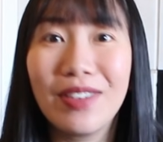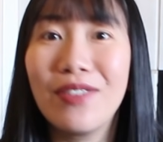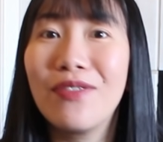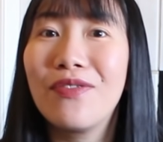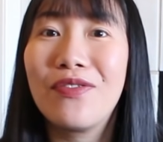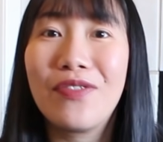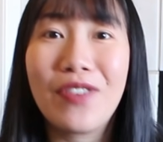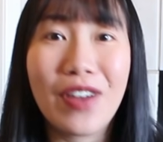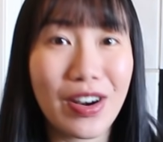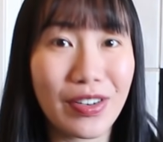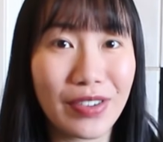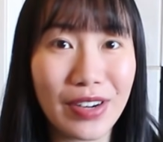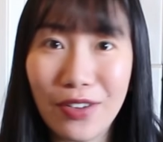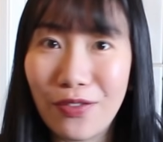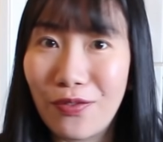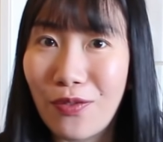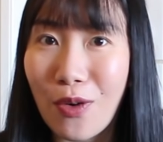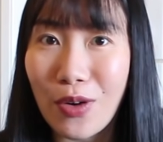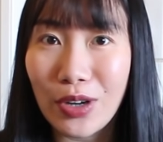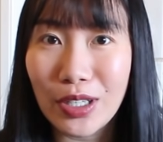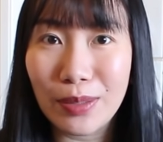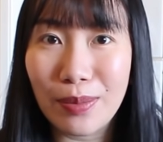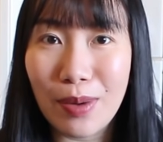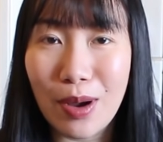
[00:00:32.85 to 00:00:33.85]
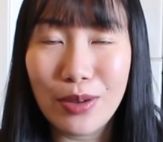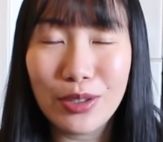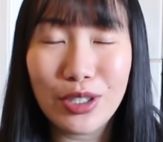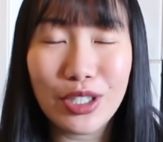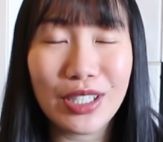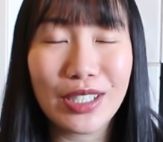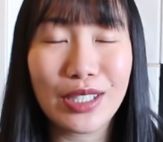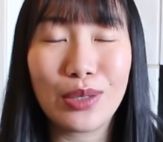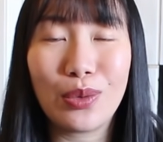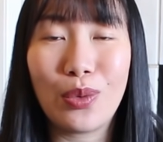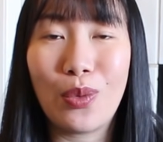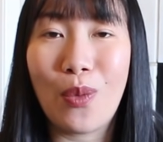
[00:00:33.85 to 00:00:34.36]
very affordable,
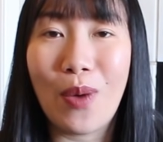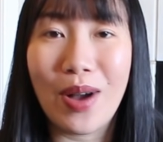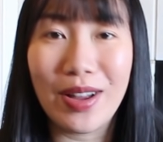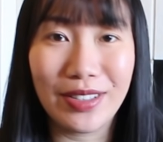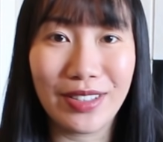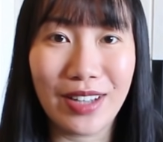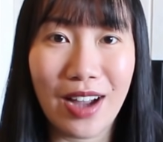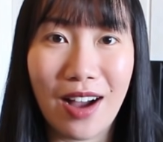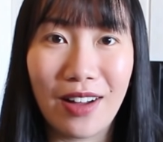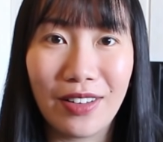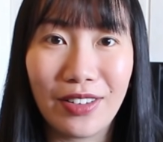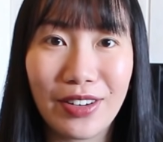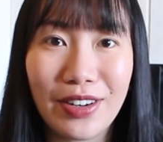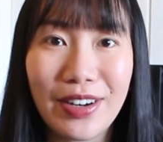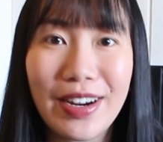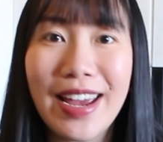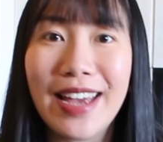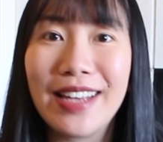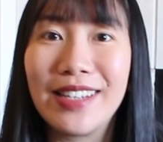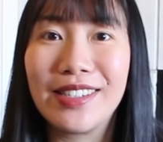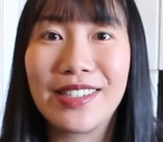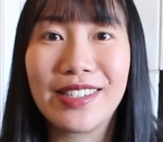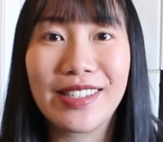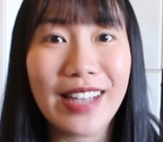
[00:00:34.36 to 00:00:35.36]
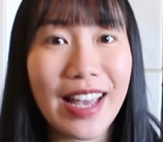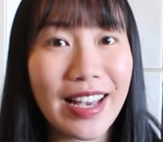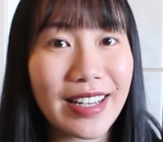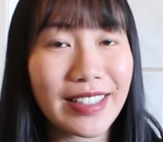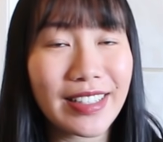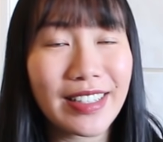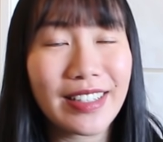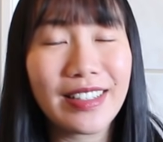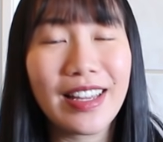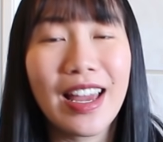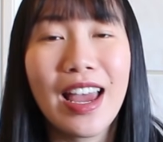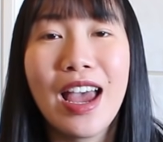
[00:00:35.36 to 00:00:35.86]
just $1, and
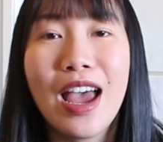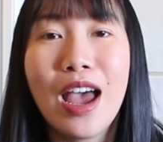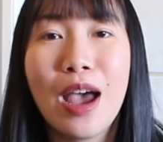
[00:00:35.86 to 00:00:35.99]
second,